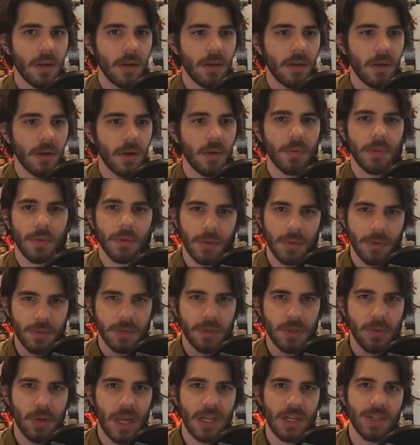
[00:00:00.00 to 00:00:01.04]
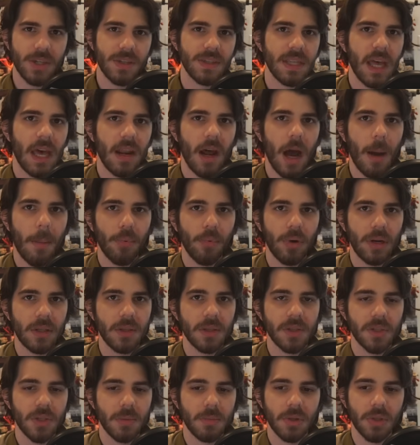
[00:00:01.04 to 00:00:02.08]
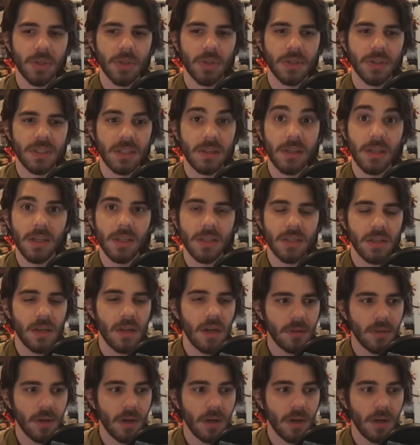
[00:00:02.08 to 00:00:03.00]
you know, the two nations that operated the Sturmgeschütz, at least,